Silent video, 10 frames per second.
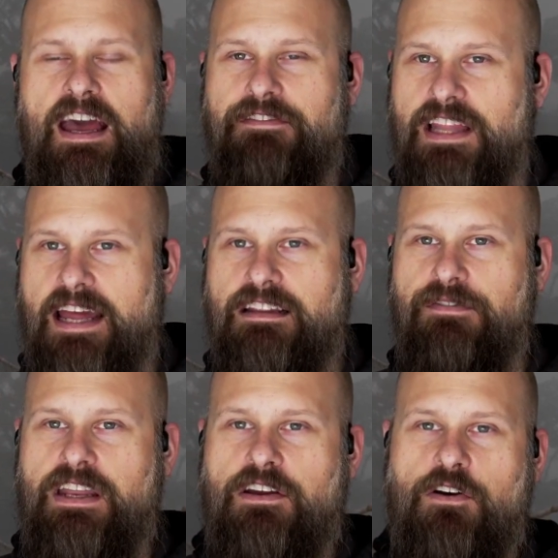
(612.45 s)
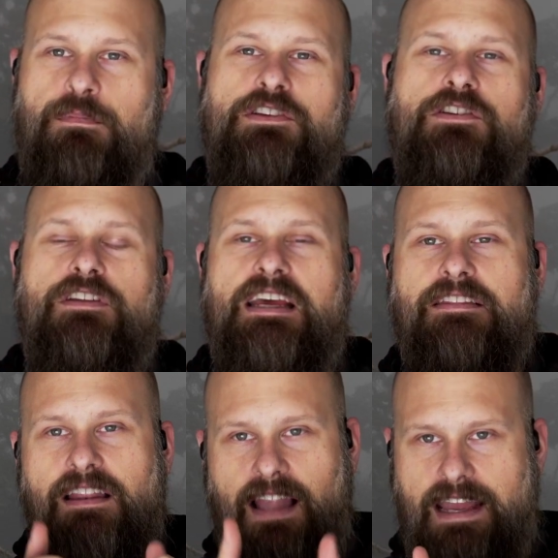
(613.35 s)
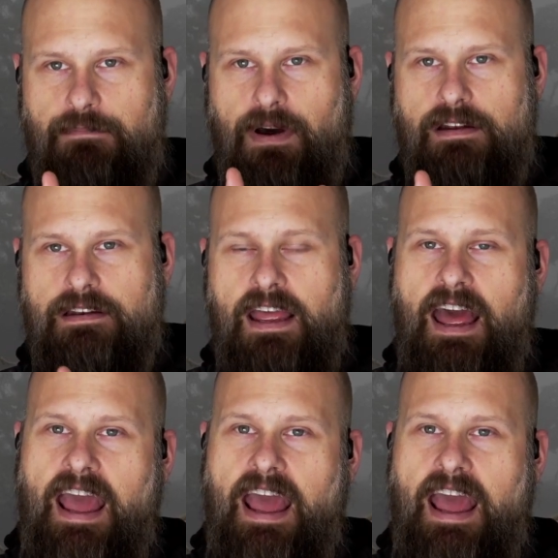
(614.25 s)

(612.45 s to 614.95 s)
If you liked the video, be sure to hit the like button